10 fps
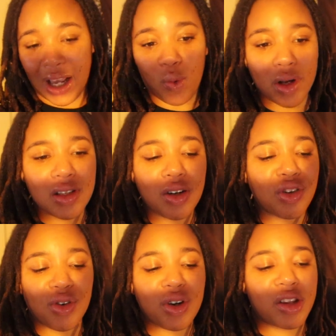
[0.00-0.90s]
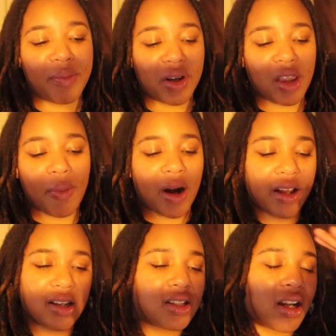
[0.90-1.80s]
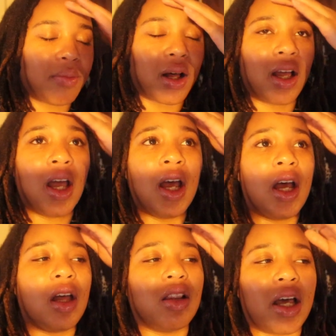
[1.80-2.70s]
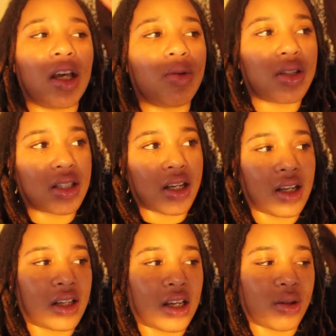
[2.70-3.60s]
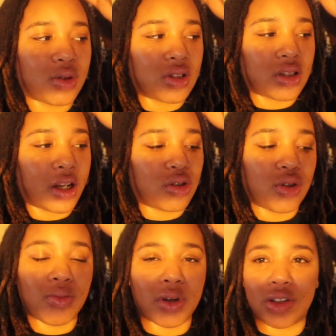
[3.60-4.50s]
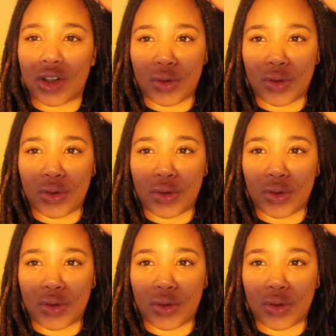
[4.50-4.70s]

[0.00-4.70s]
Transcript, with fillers: I was gonna record their birthday party yesterday, but Leia was sick and it was just like too much.